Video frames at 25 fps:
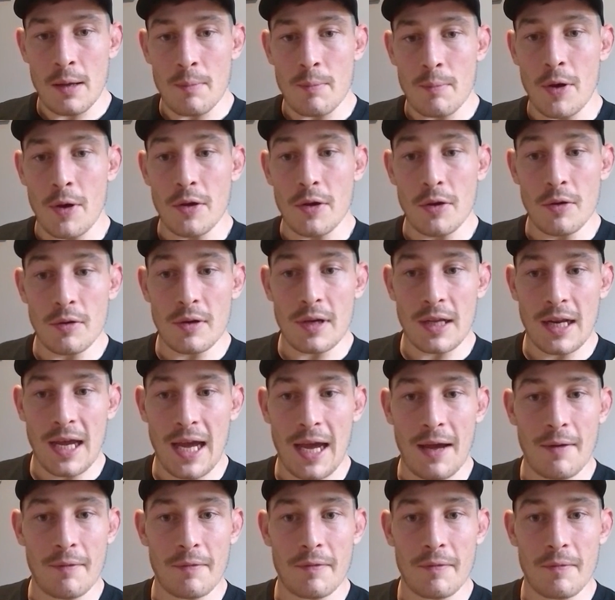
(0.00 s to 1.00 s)
but you can
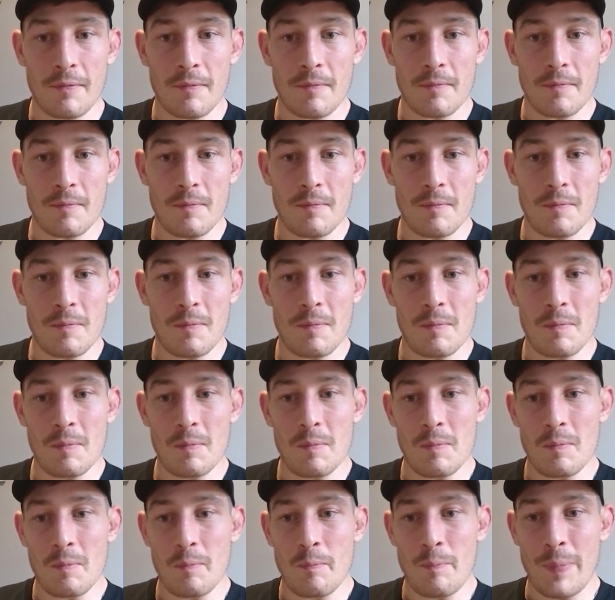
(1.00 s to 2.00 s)
have
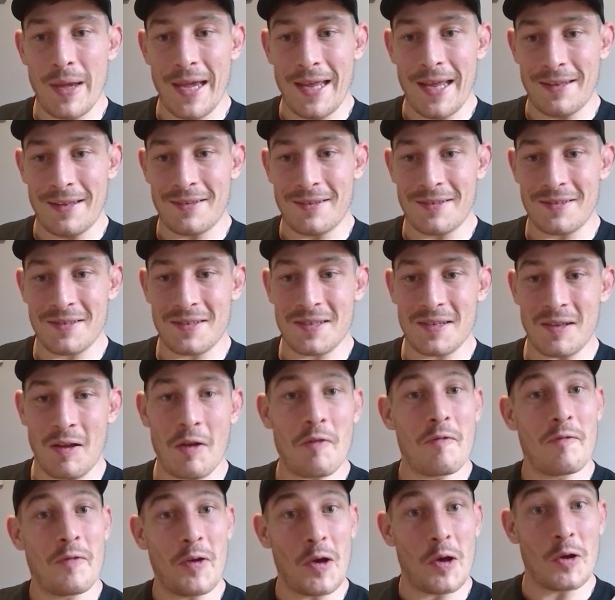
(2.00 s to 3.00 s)
bins,
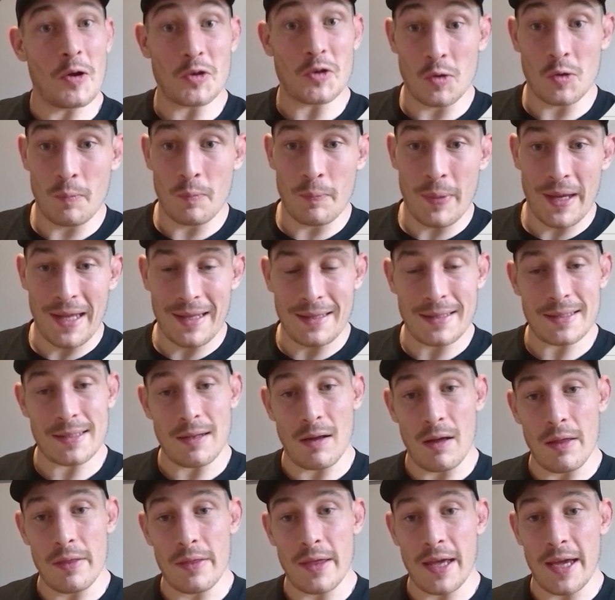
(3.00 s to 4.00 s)
like virtual bins
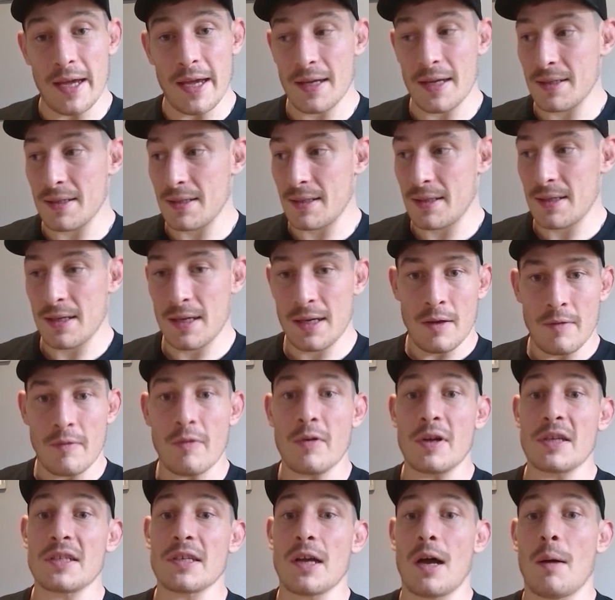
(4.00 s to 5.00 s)
like this.
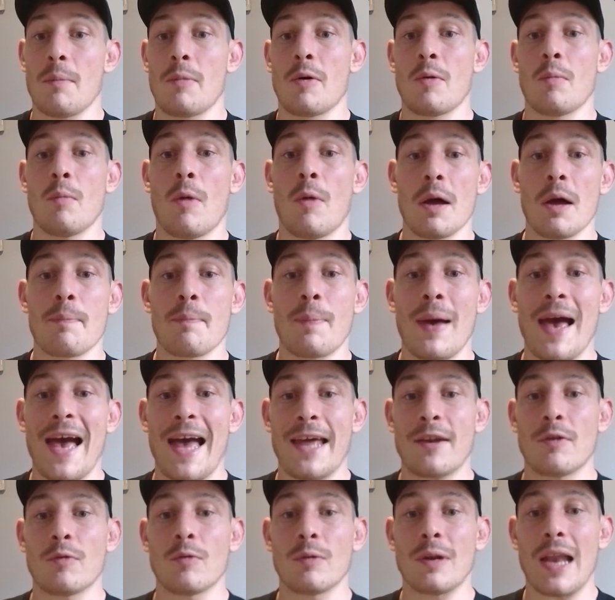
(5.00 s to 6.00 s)
For example, my
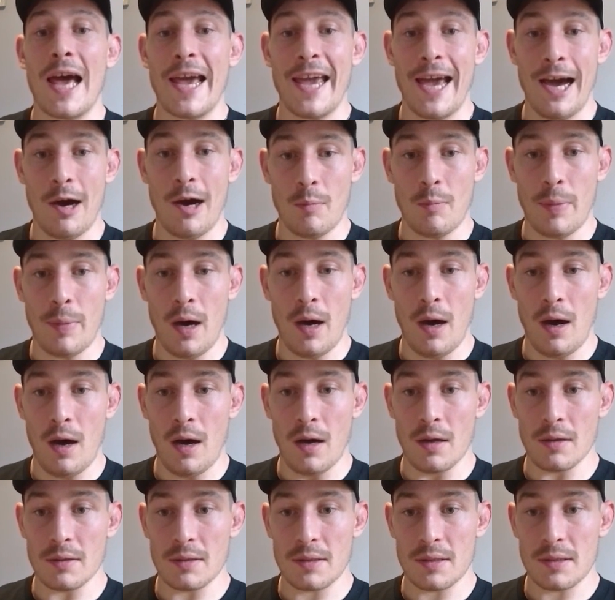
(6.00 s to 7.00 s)
panel layout
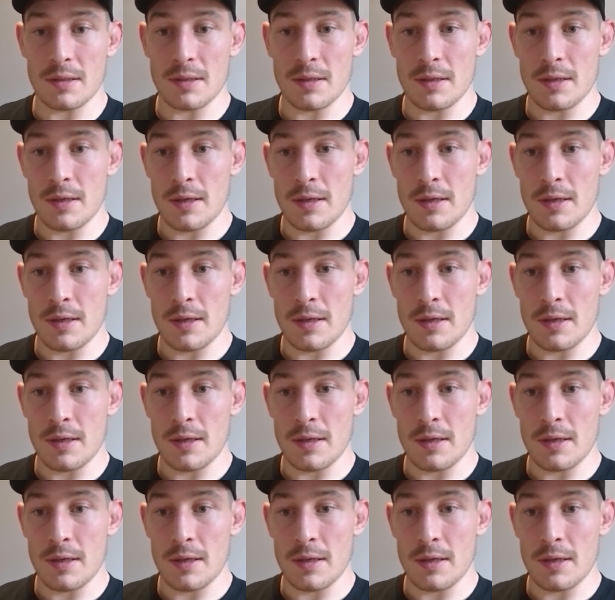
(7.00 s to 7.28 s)
parts.